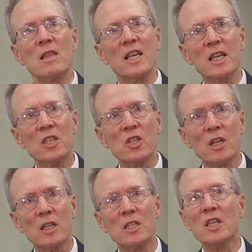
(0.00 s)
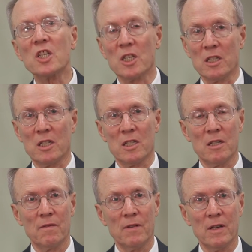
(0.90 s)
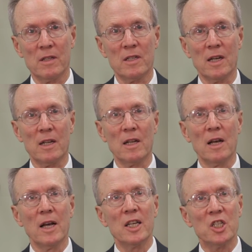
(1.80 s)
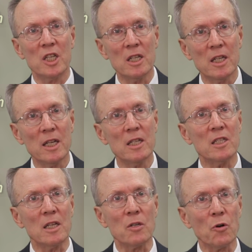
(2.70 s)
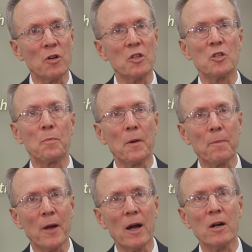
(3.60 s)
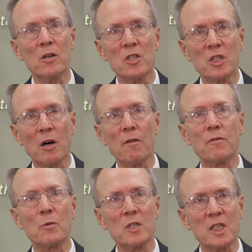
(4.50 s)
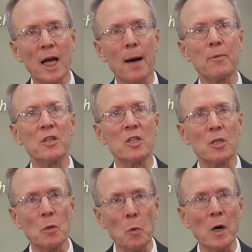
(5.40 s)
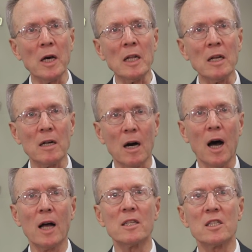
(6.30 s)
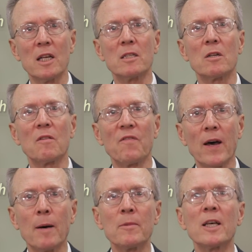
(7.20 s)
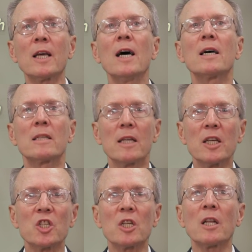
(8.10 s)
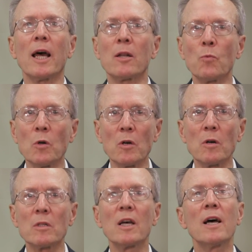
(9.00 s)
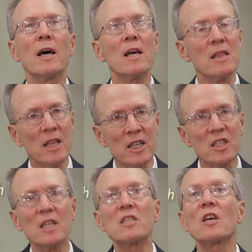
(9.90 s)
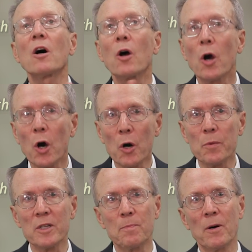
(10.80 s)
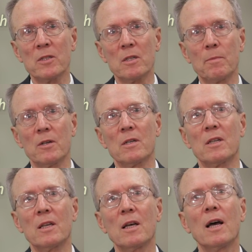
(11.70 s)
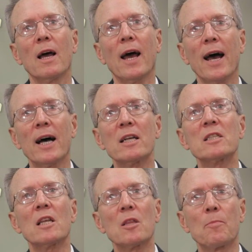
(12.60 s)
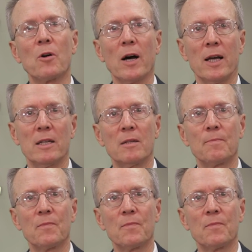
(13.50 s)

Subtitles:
These are conditions, Father said, she needs in order to prepare herself to establish the one God-centered family, nation, and world. This is her responsibility as the bride.